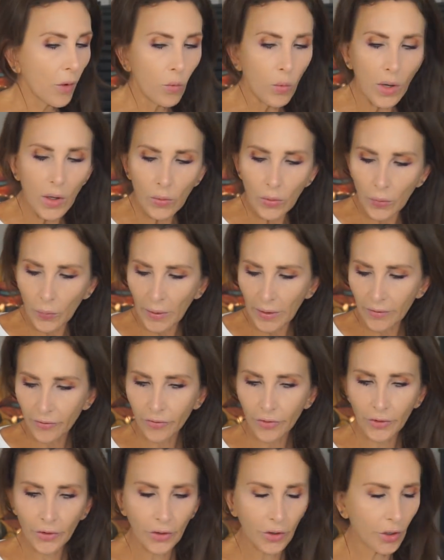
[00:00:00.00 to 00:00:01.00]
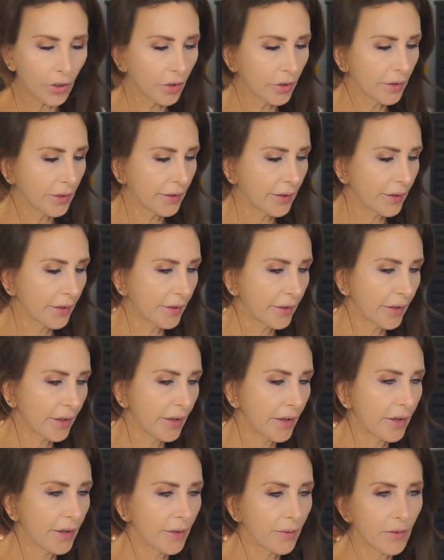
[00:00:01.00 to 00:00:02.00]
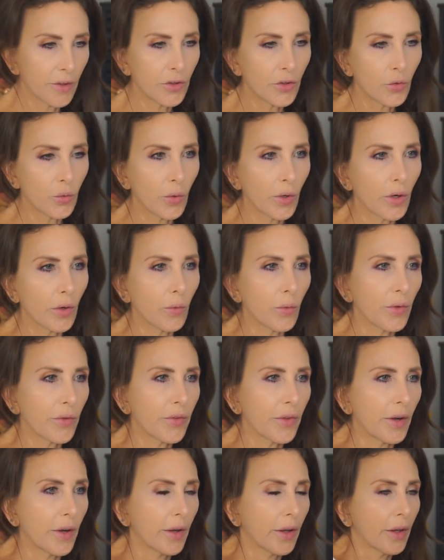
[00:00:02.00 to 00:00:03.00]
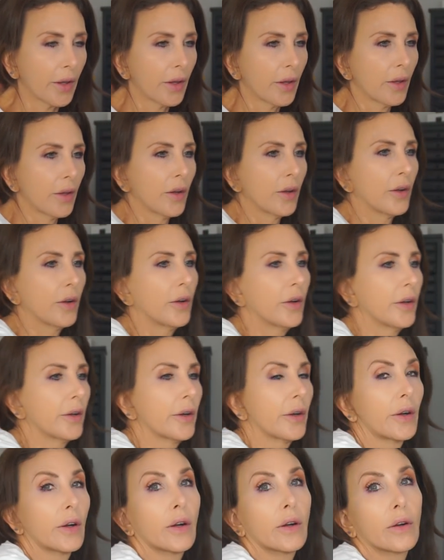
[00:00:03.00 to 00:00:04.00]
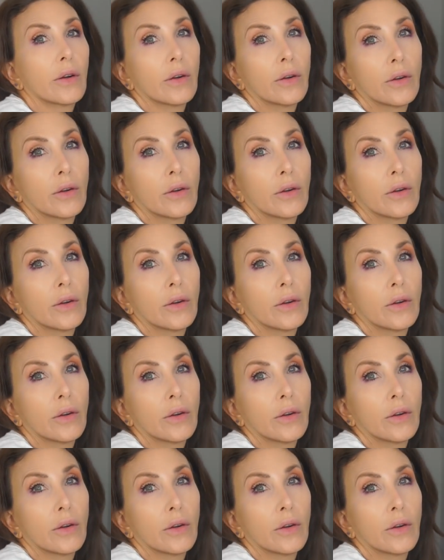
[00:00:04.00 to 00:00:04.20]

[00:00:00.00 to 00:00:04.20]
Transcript: While we're waiting for the curling iron to heat up, let's work with our on our